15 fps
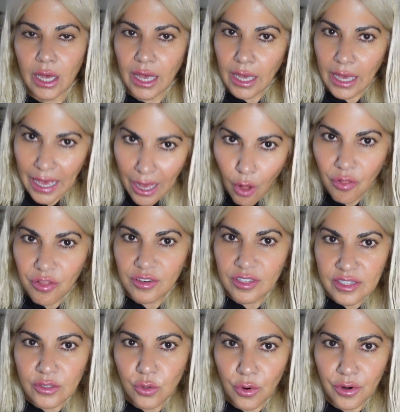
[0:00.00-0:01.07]
health
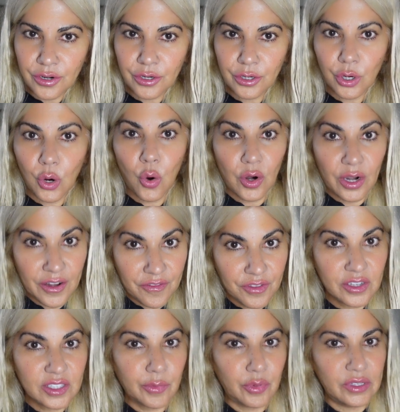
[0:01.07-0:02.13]
disorder or if
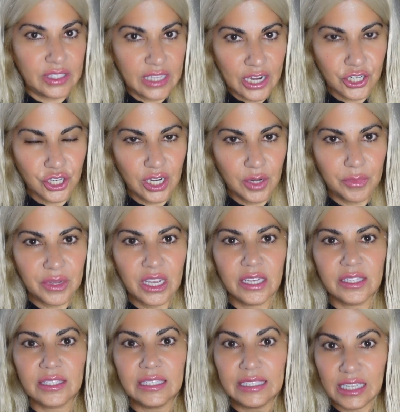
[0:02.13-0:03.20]
there's possession
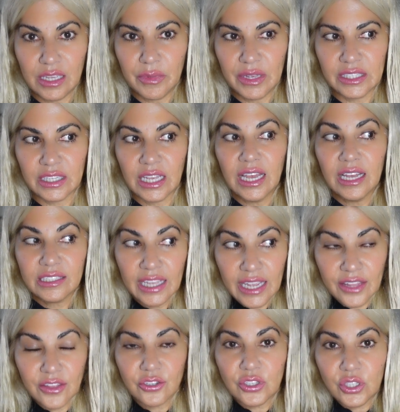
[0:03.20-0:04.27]
because the demons
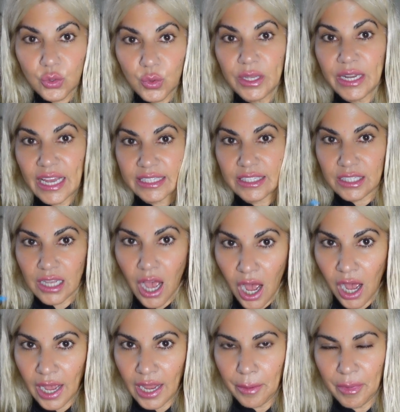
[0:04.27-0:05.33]
take their sweet ass
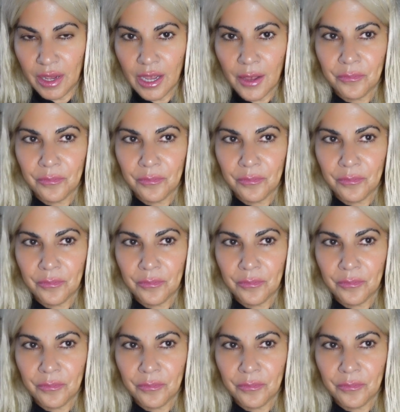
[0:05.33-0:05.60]
time.